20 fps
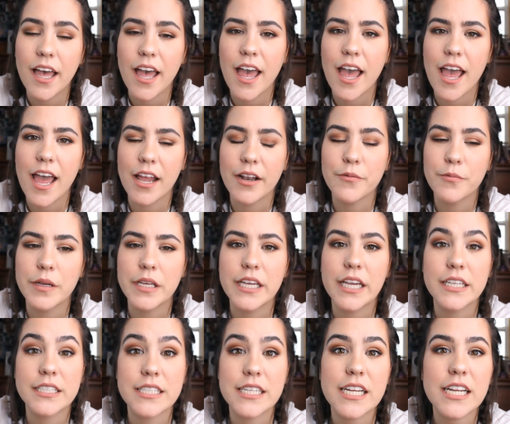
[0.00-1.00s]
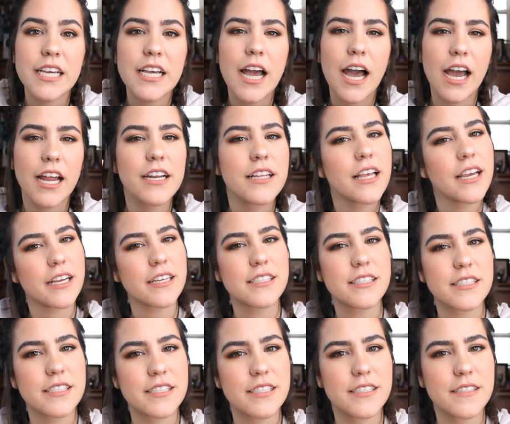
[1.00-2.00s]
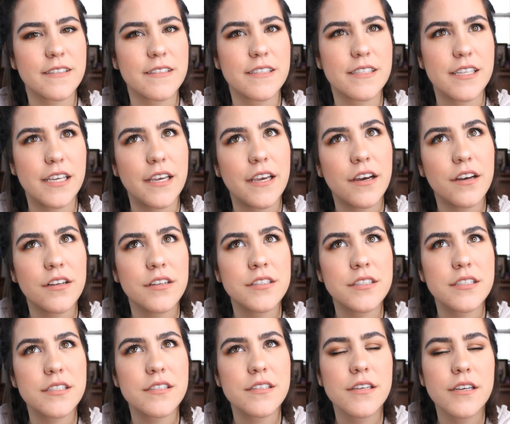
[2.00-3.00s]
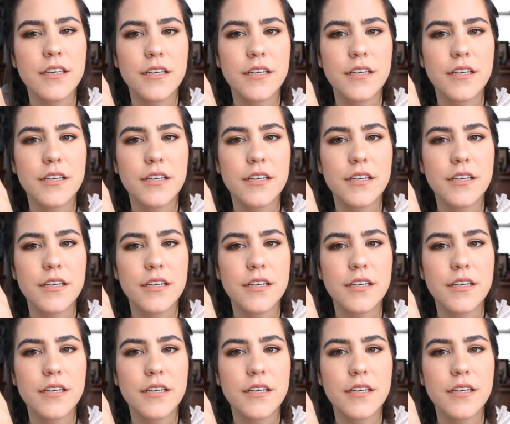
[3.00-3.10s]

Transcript: and we did it kind of like a seance.